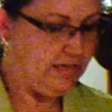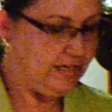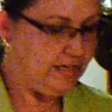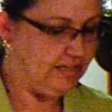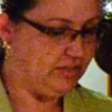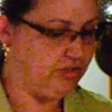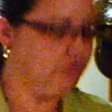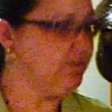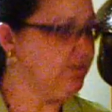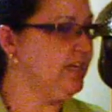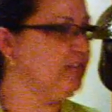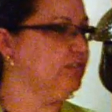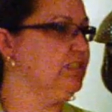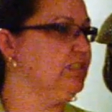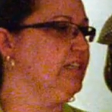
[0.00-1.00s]
In
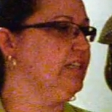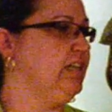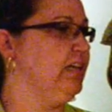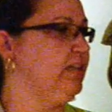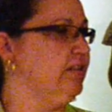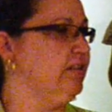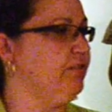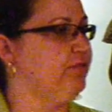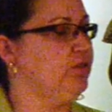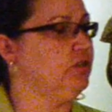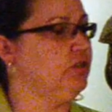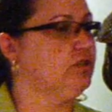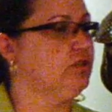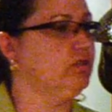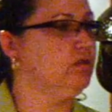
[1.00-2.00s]
2010, the
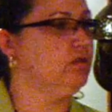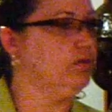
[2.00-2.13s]
first